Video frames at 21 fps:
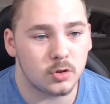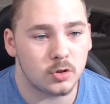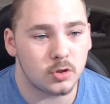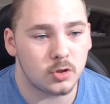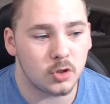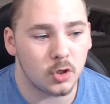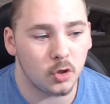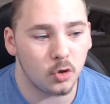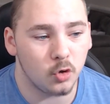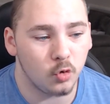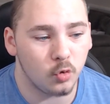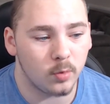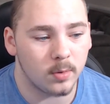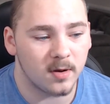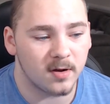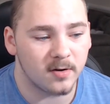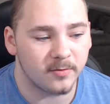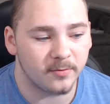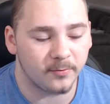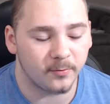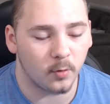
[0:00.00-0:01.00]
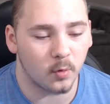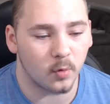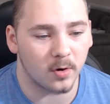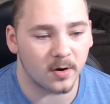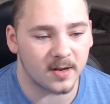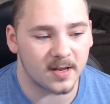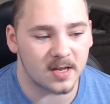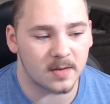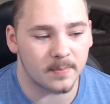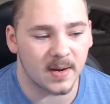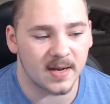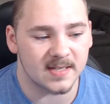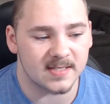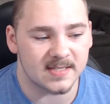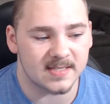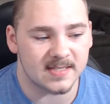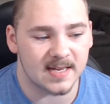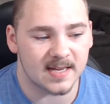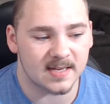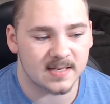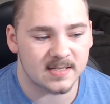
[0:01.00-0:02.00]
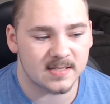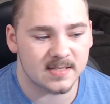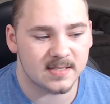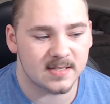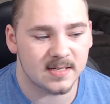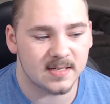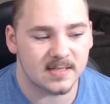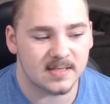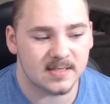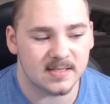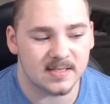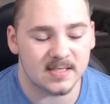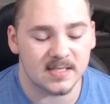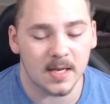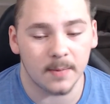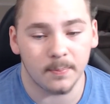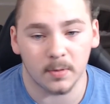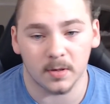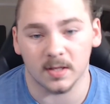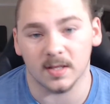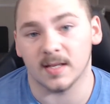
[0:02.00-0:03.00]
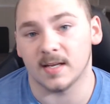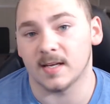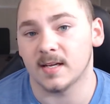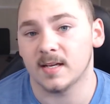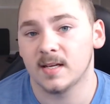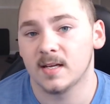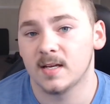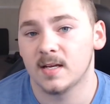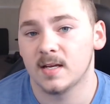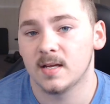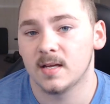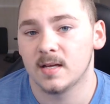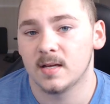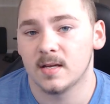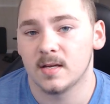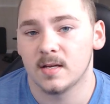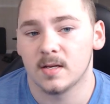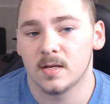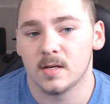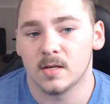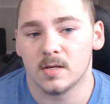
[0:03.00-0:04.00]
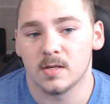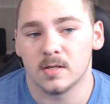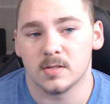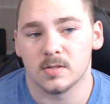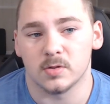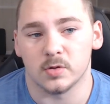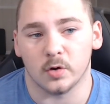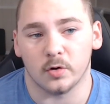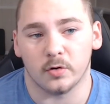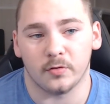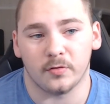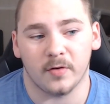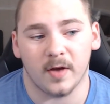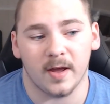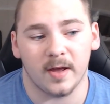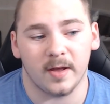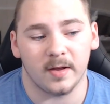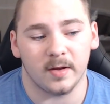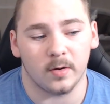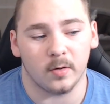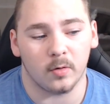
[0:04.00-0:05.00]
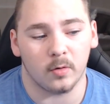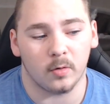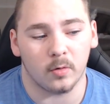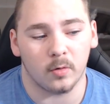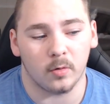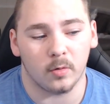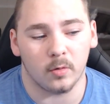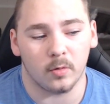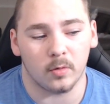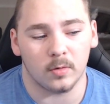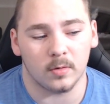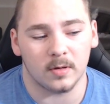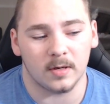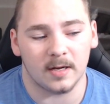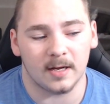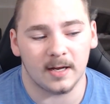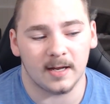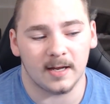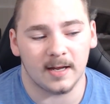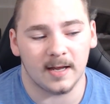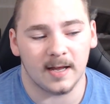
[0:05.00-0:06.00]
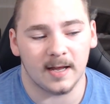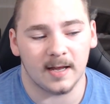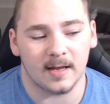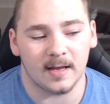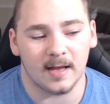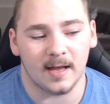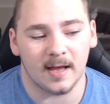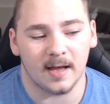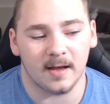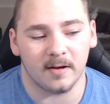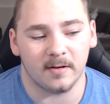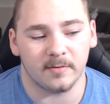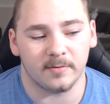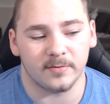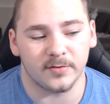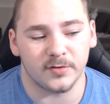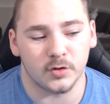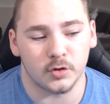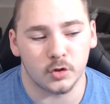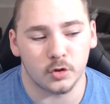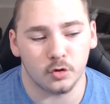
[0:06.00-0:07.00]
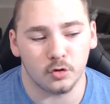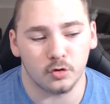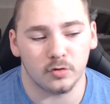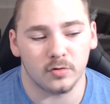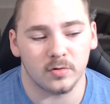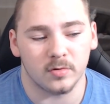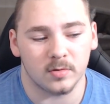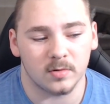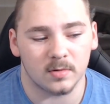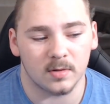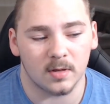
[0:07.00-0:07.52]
two 4 gigabyte sticks separately, so if I have two